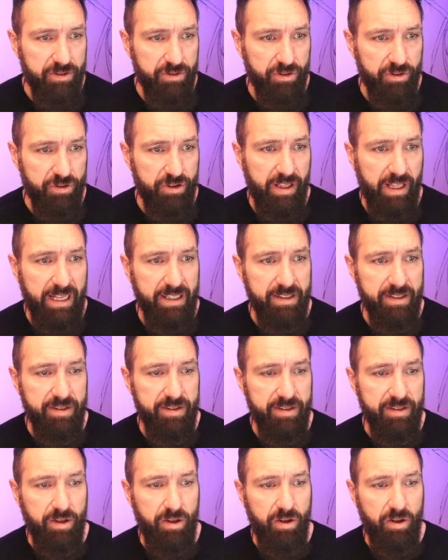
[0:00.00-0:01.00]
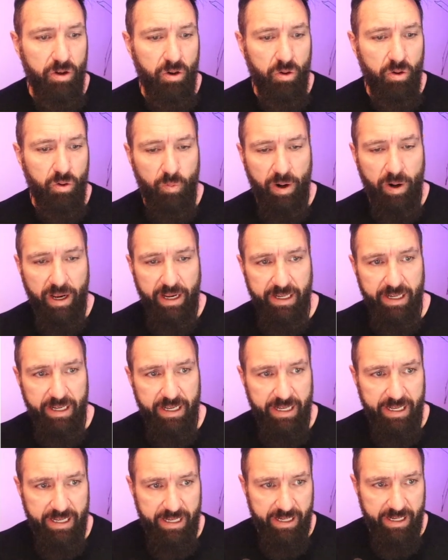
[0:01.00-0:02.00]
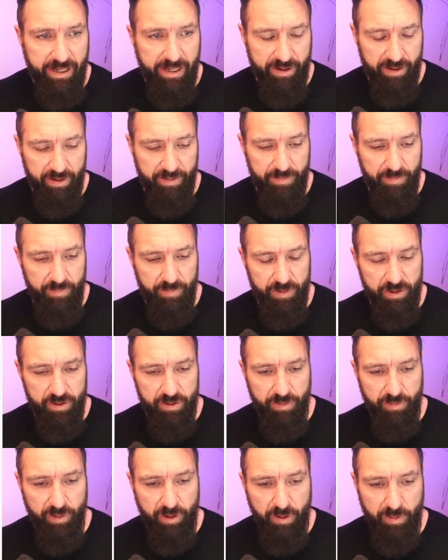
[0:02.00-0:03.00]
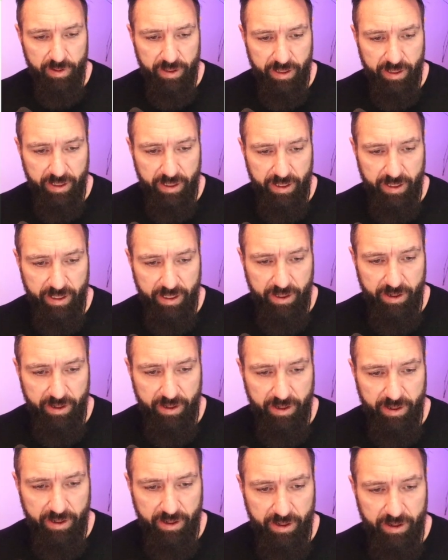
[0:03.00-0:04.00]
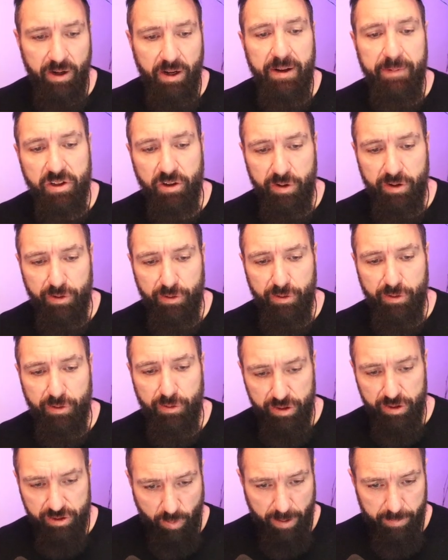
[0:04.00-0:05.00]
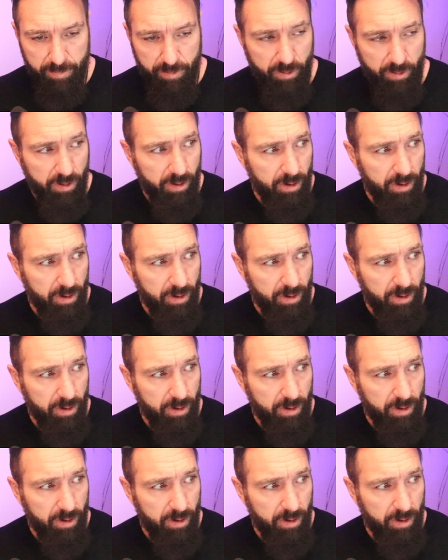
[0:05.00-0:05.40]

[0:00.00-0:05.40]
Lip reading: So that's right here. So if we go into here, it's going to go to this webhook.